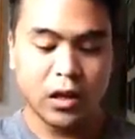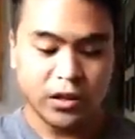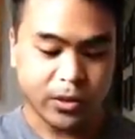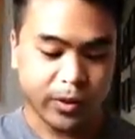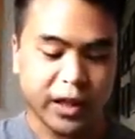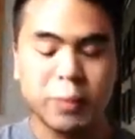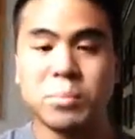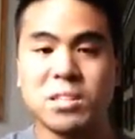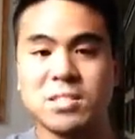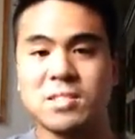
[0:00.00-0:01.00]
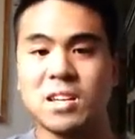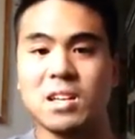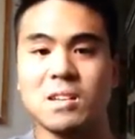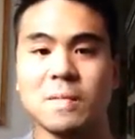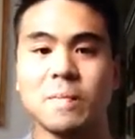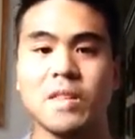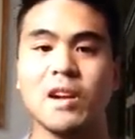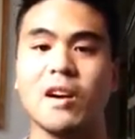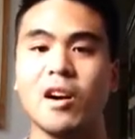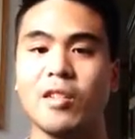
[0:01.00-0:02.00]
So with that being said,
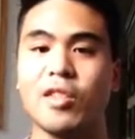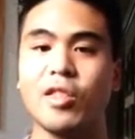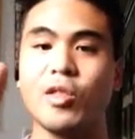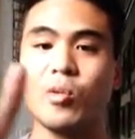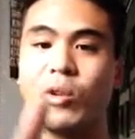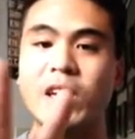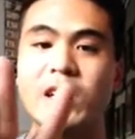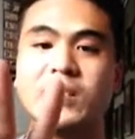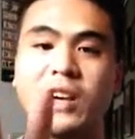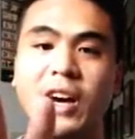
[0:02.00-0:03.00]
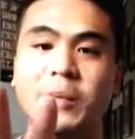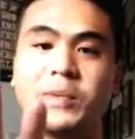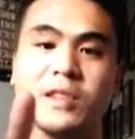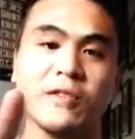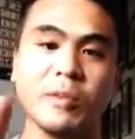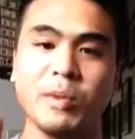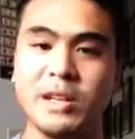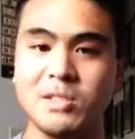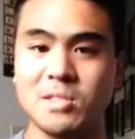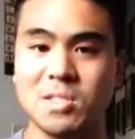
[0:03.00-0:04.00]
there are 3 types of
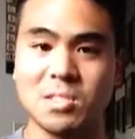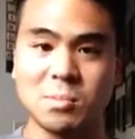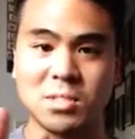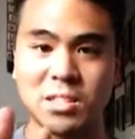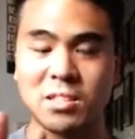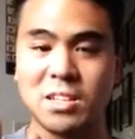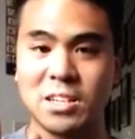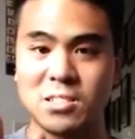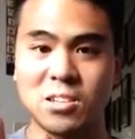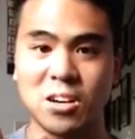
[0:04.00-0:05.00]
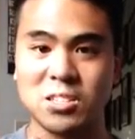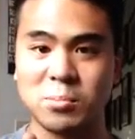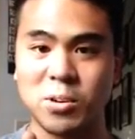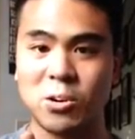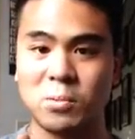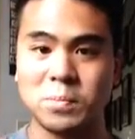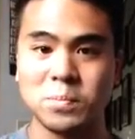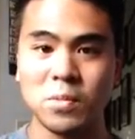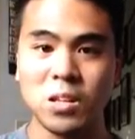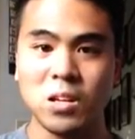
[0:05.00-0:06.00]
appraisal systems that the text talks about
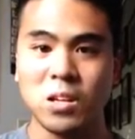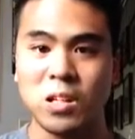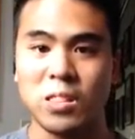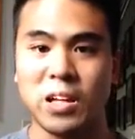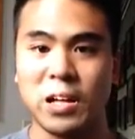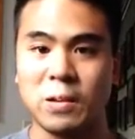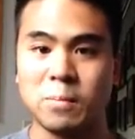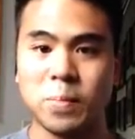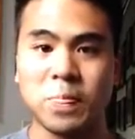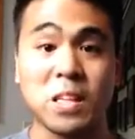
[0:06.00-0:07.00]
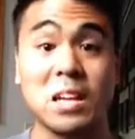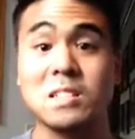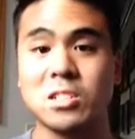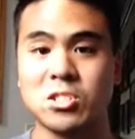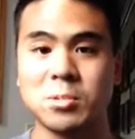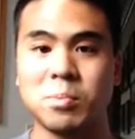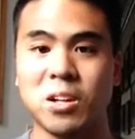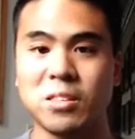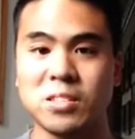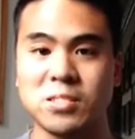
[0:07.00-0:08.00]
that kind of touches
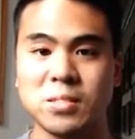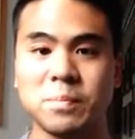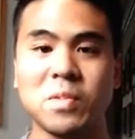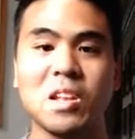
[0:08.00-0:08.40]
upon this.